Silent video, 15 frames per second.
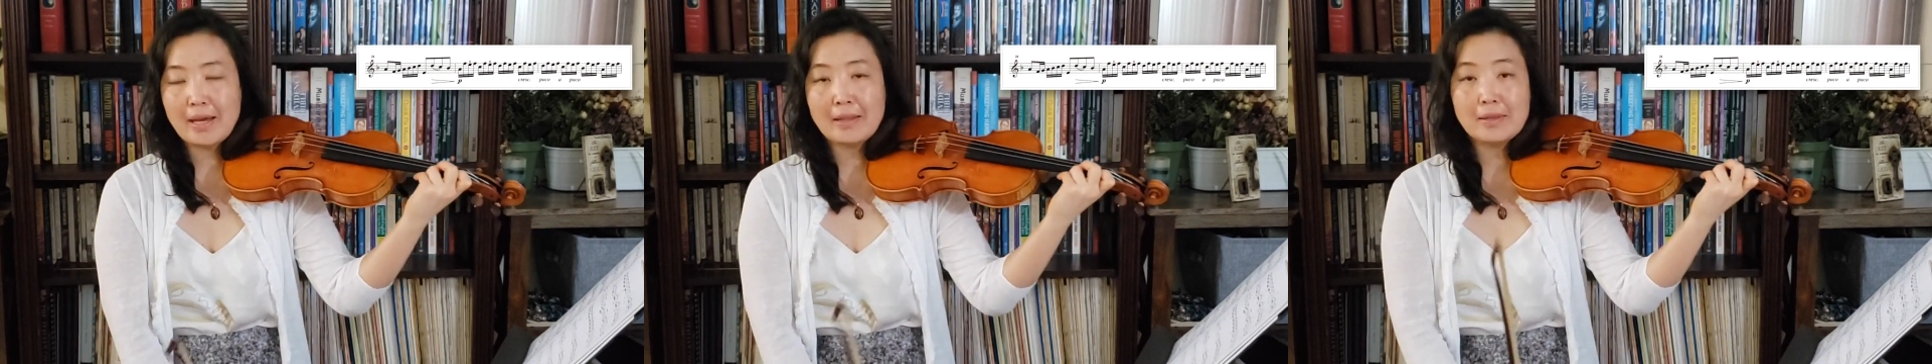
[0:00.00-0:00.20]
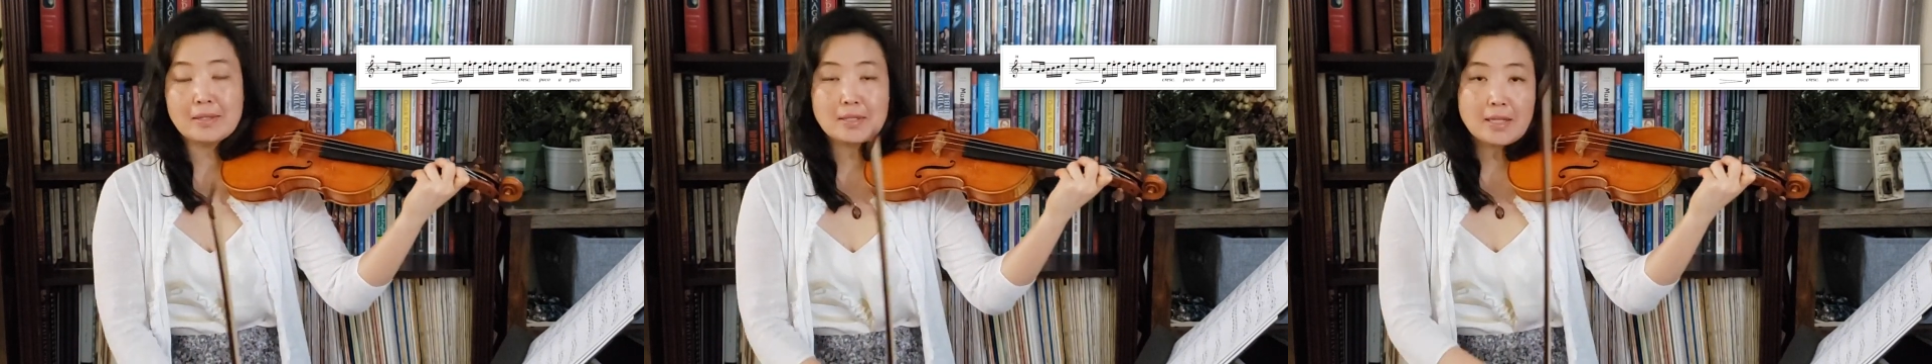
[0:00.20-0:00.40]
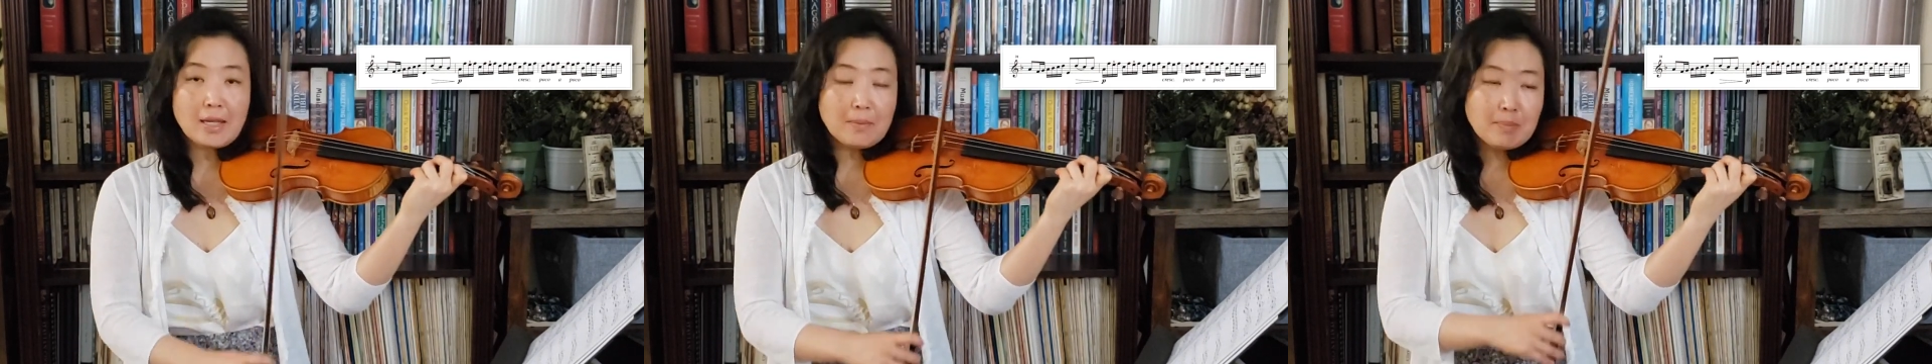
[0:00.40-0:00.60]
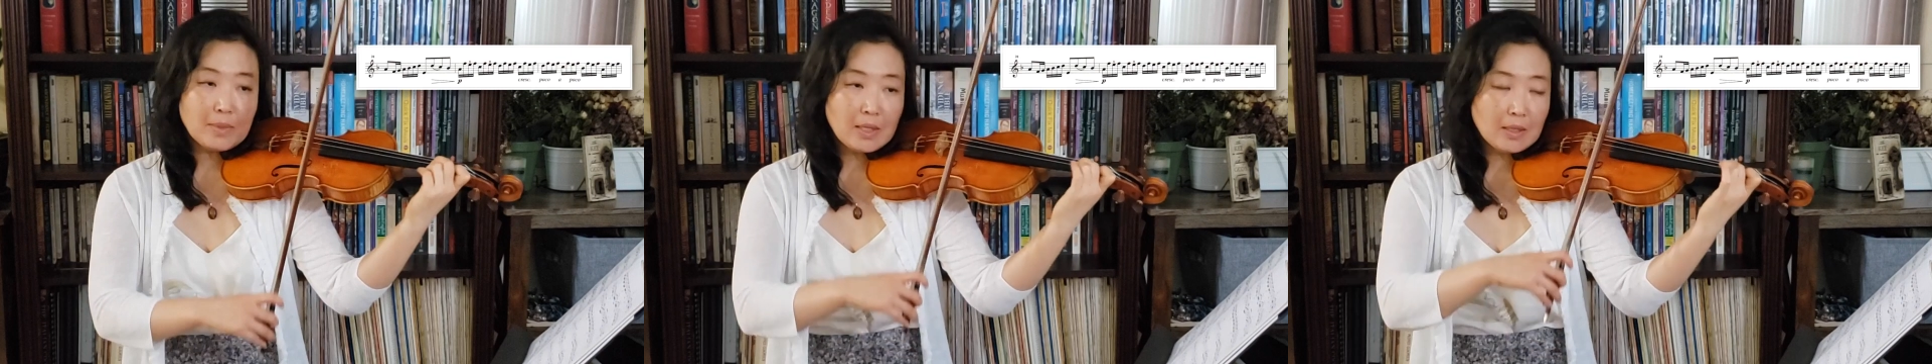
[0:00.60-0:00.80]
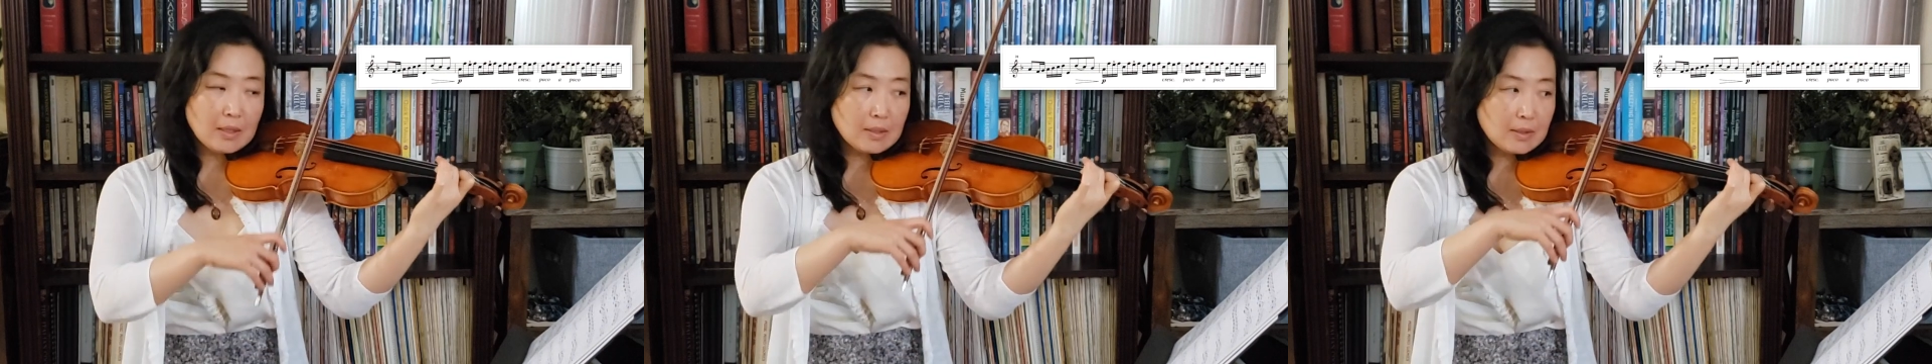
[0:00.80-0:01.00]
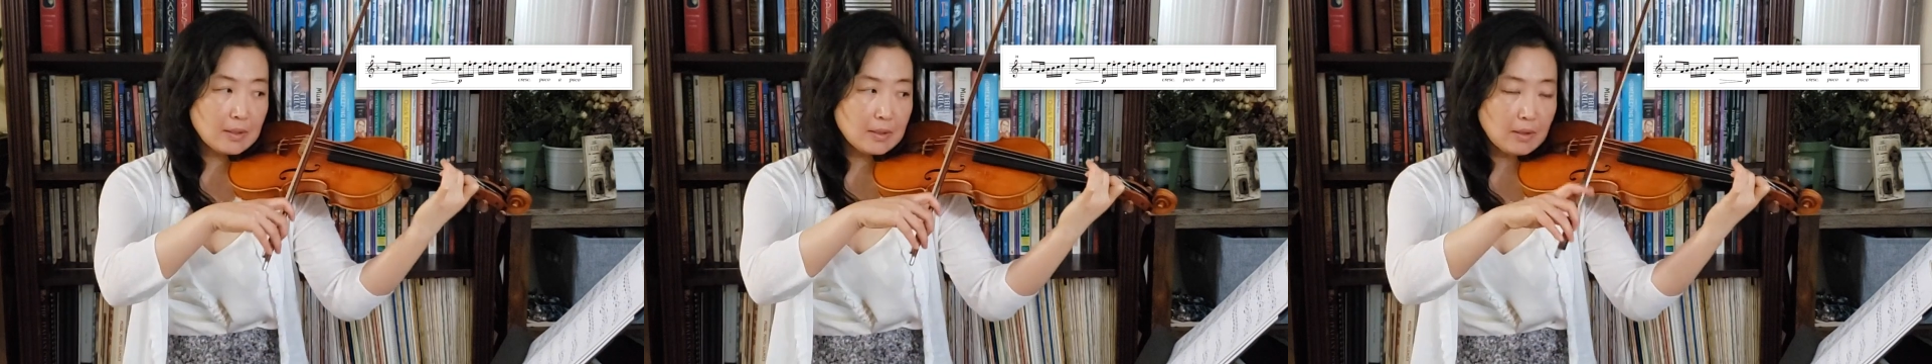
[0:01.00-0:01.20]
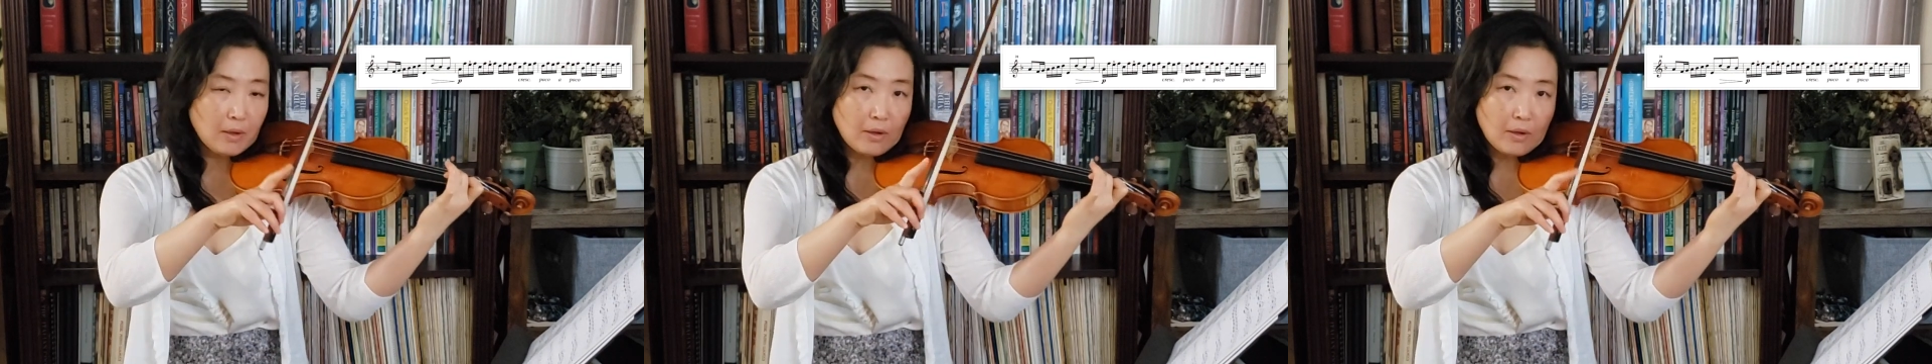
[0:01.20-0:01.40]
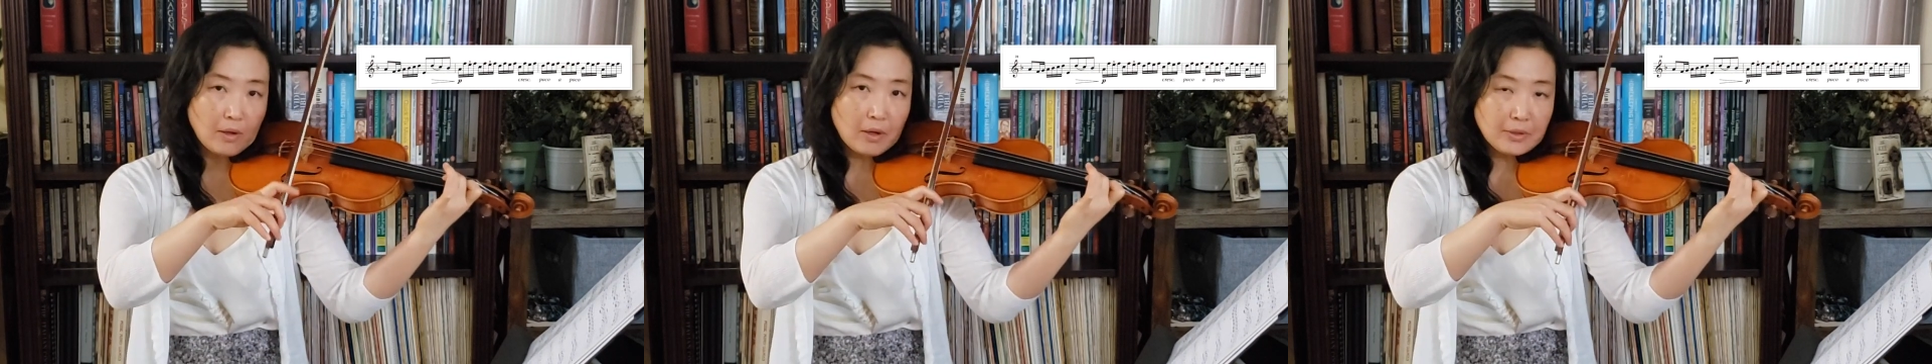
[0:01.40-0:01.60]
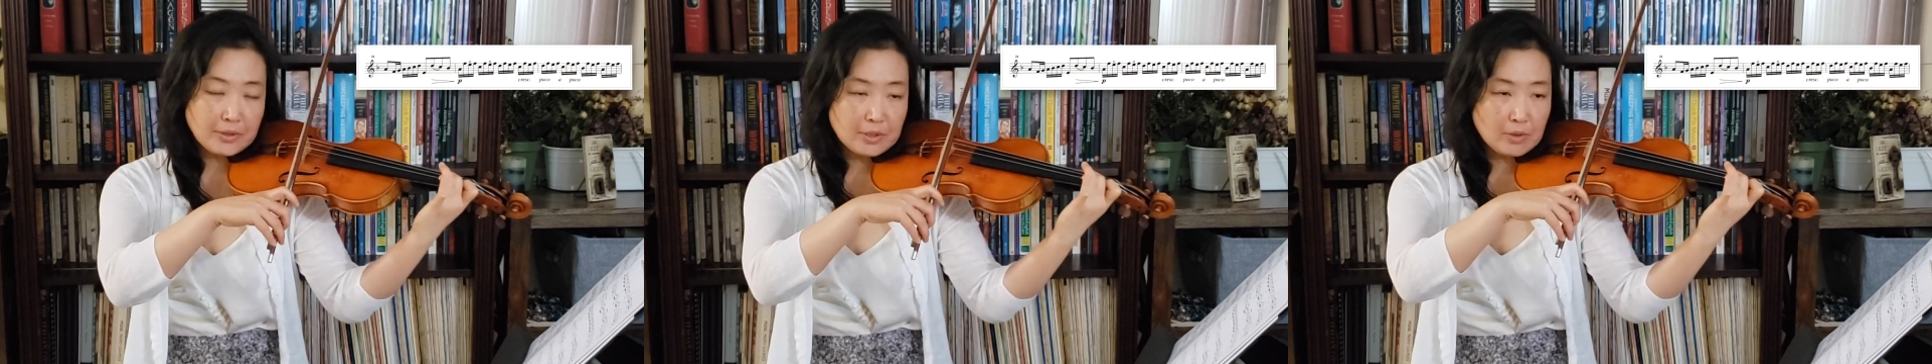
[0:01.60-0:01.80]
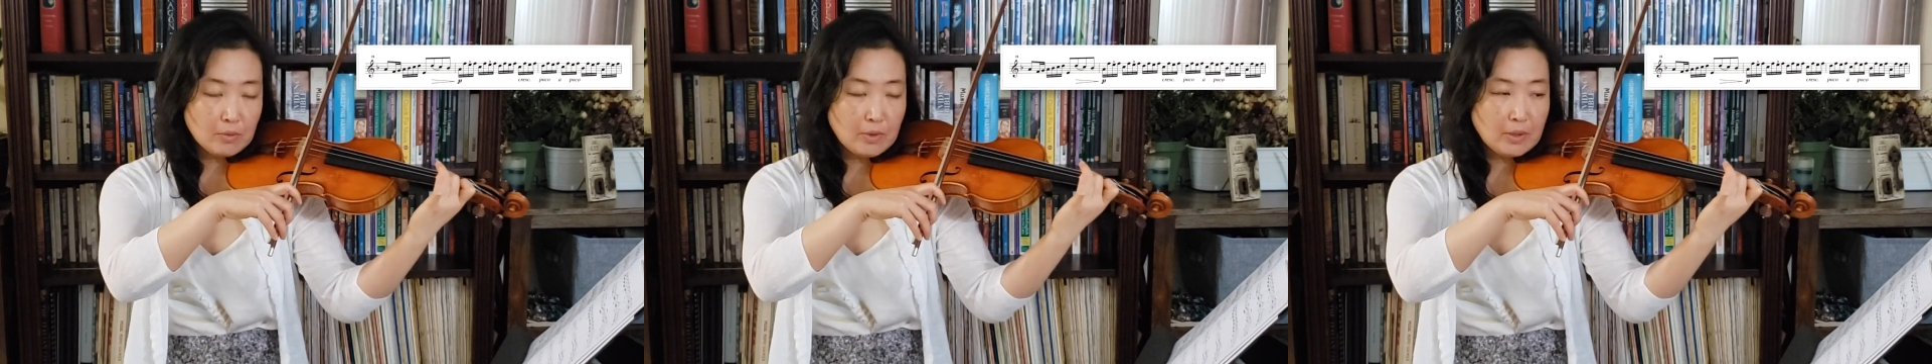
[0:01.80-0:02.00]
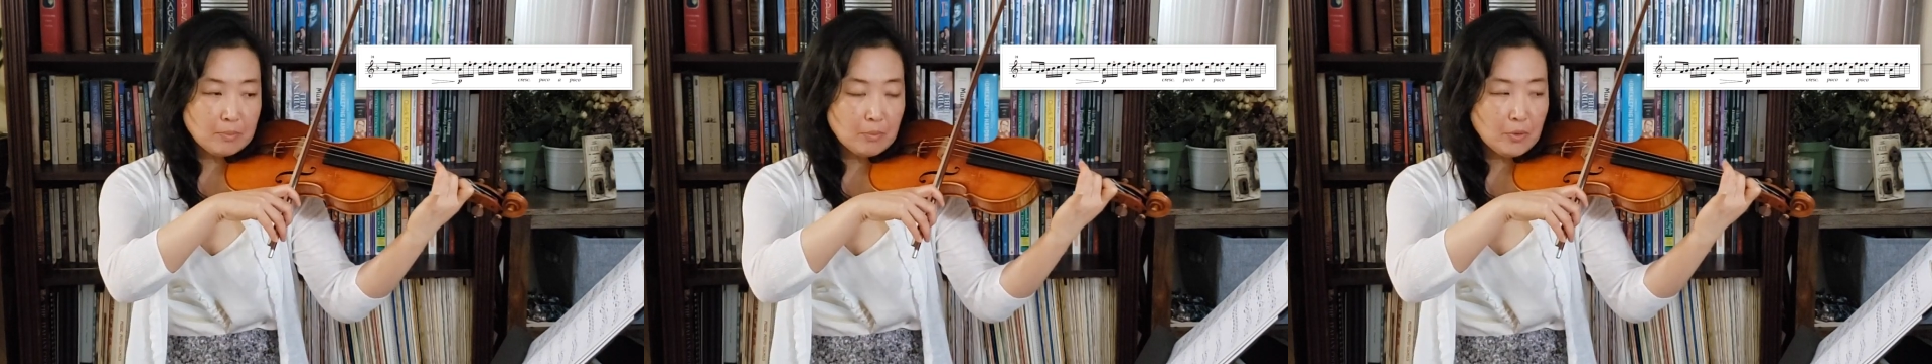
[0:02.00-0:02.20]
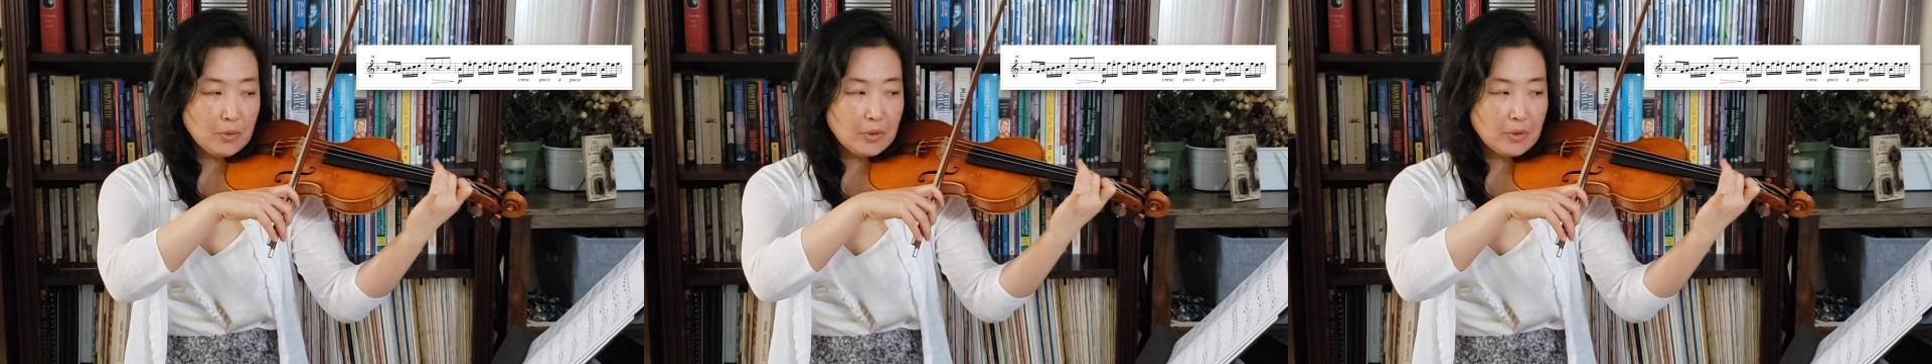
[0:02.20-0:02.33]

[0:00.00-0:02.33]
And the same thing, also one more